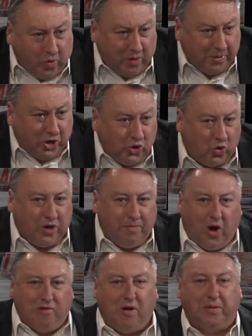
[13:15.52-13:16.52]
we'll be joined
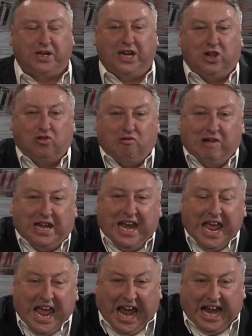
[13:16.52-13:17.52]
by Robert Dahlgren
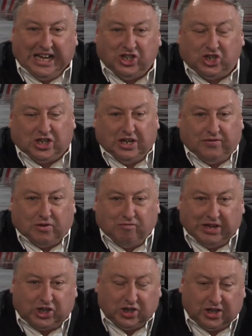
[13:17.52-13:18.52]
and Stephen
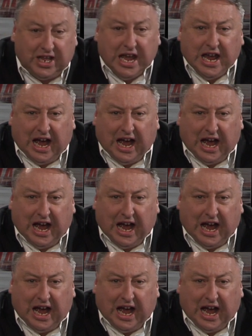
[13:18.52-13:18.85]
Richards.